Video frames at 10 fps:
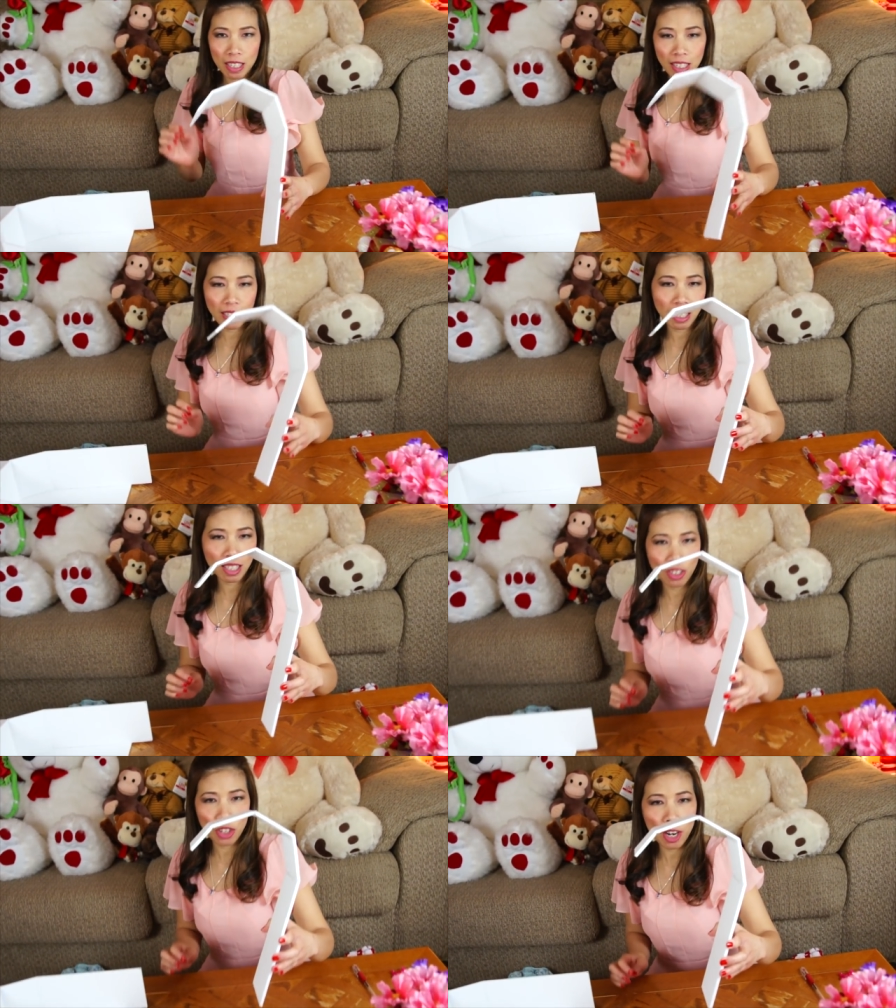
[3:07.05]
It's
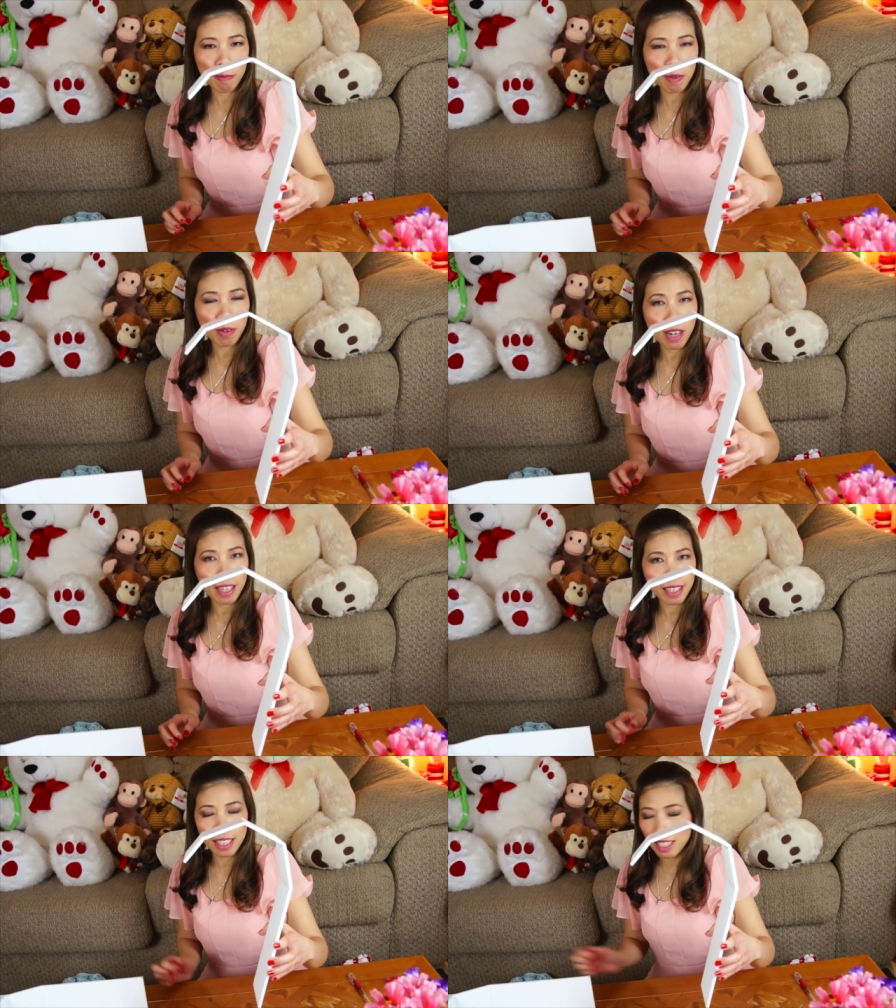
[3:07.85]
just shape look
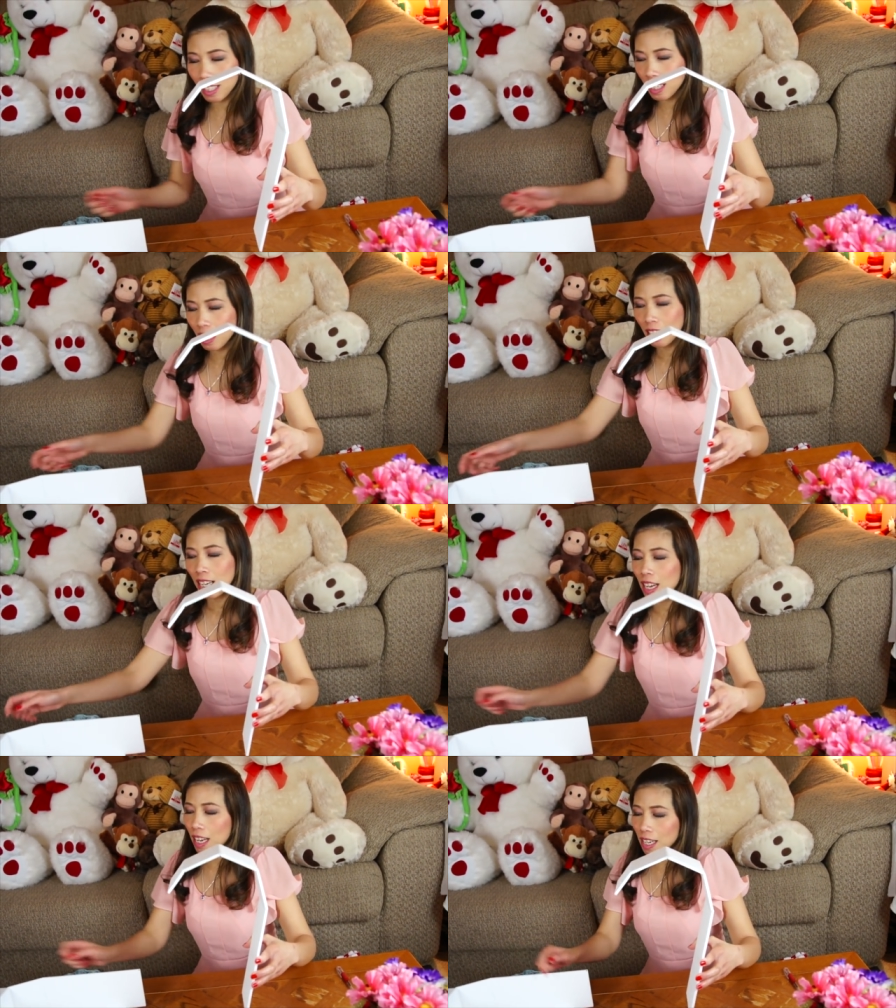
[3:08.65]
like this.
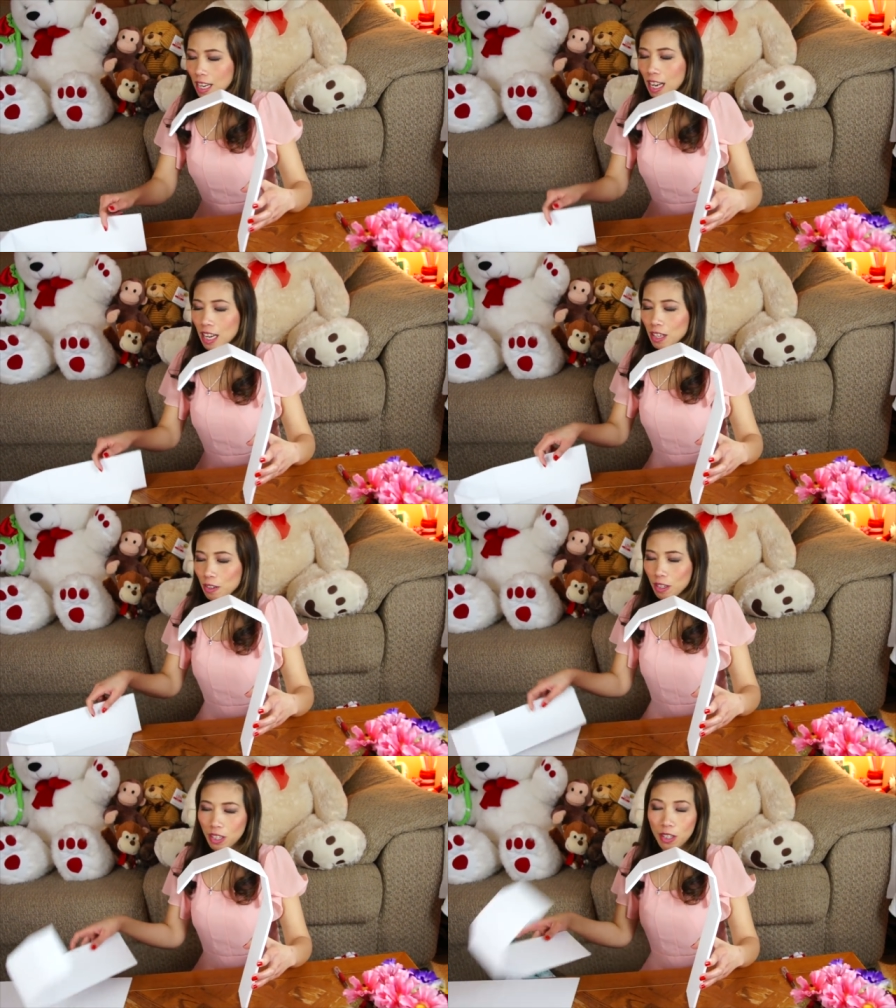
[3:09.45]
And then you
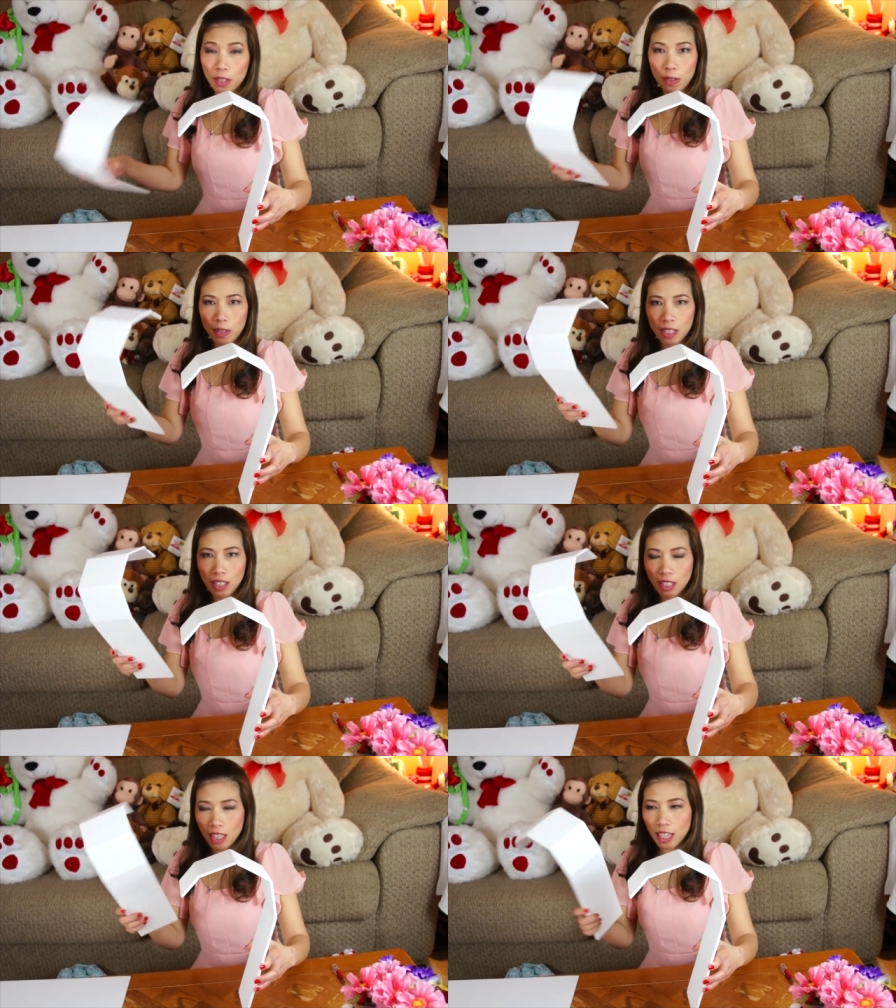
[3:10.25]
will screw the
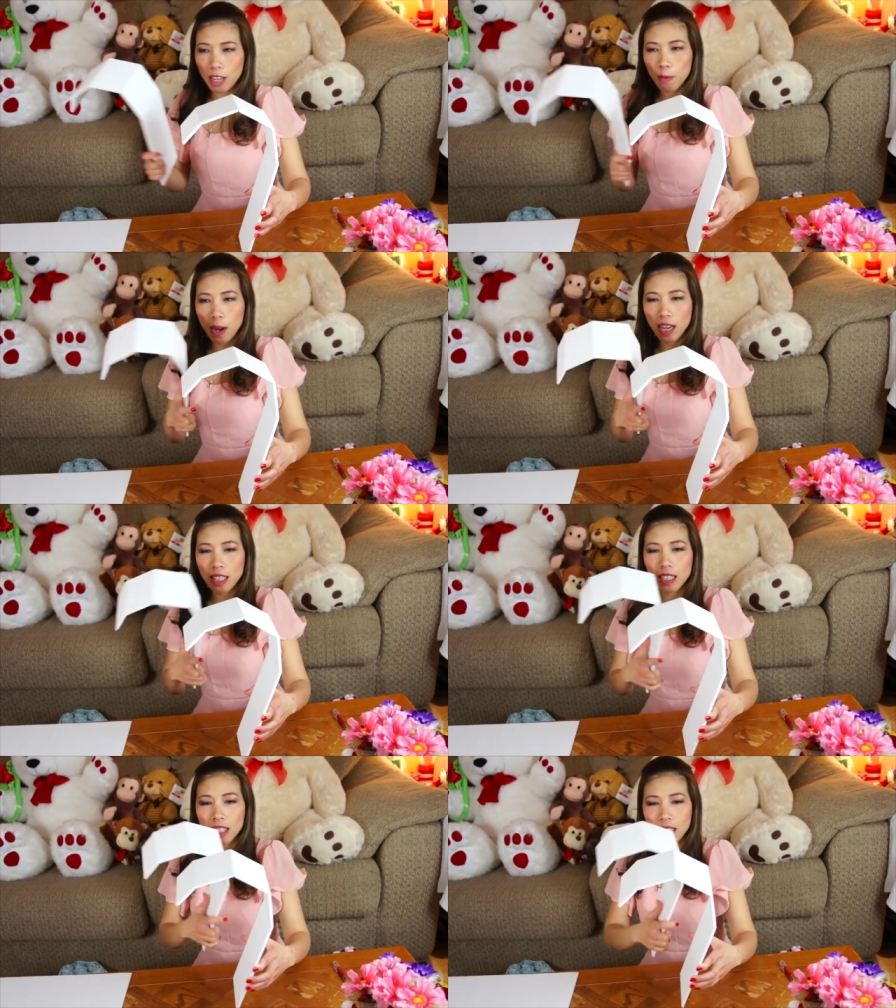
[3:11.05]
second
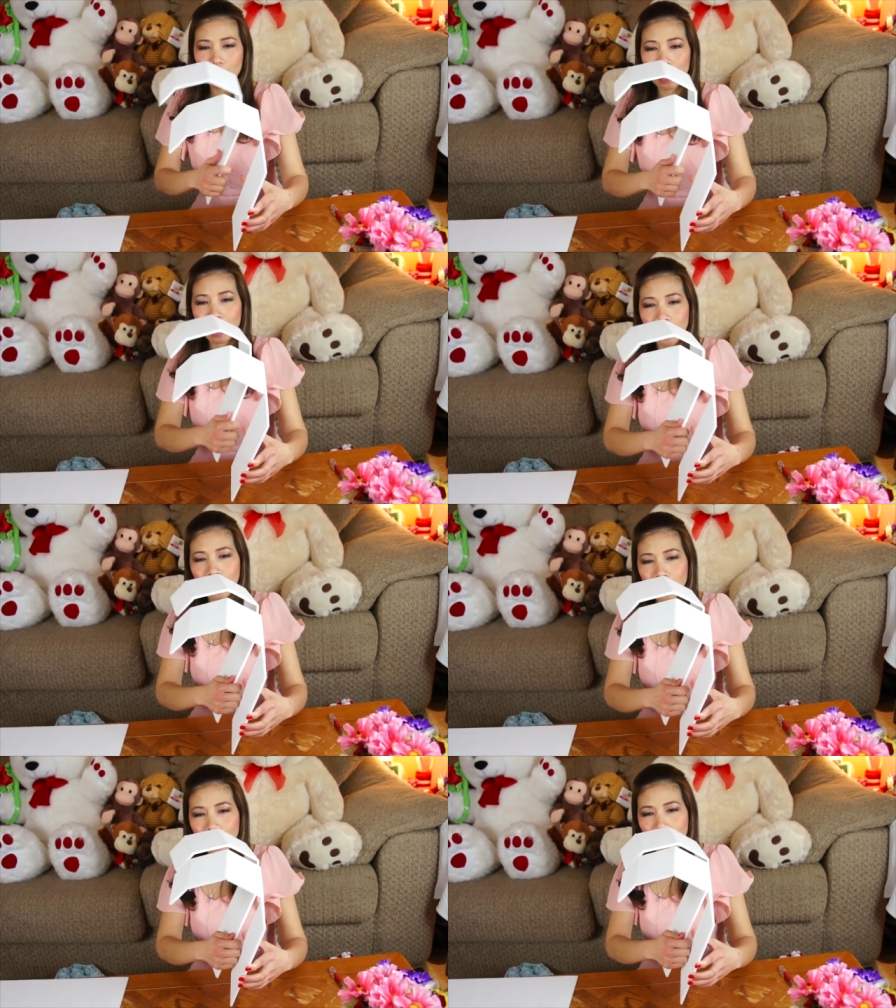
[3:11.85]
one.
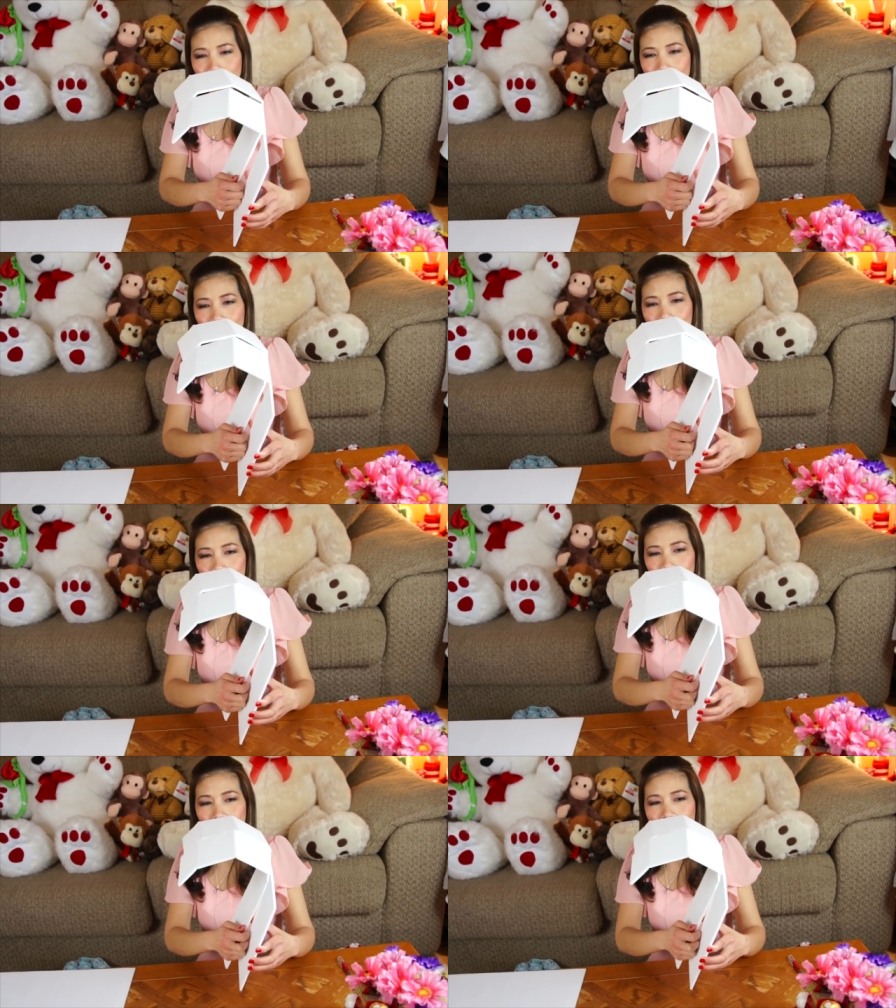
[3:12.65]
Just took
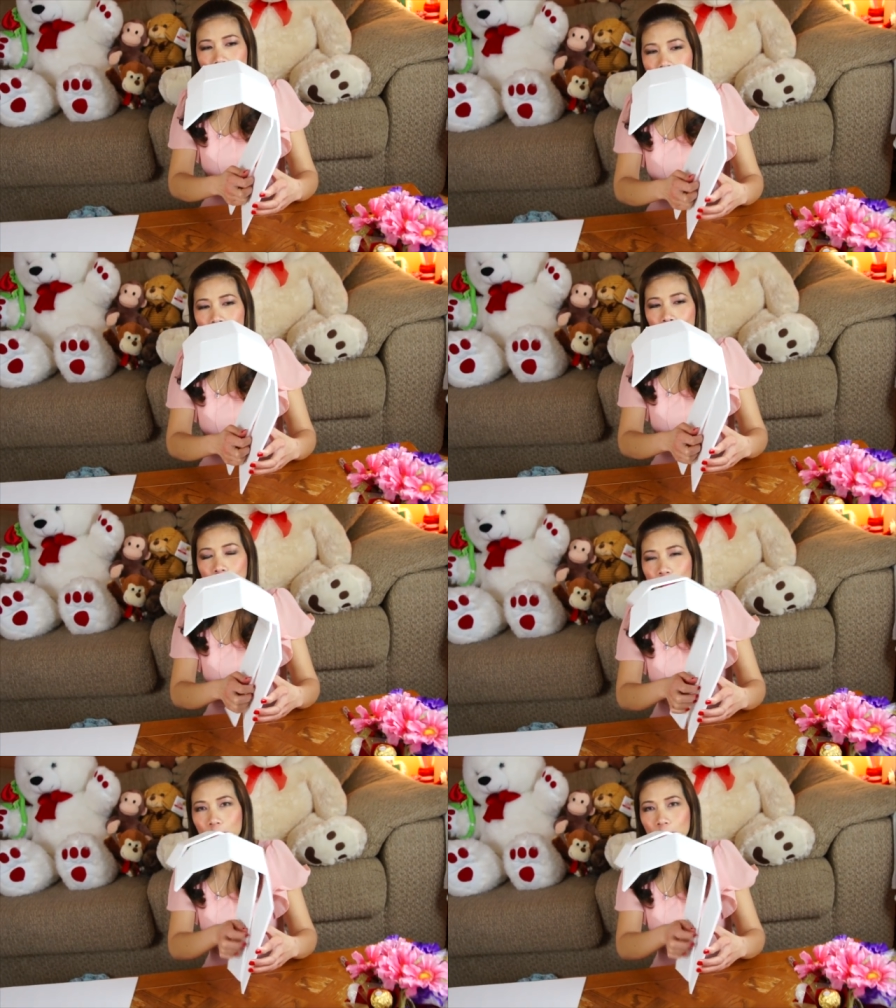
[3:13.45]
the same.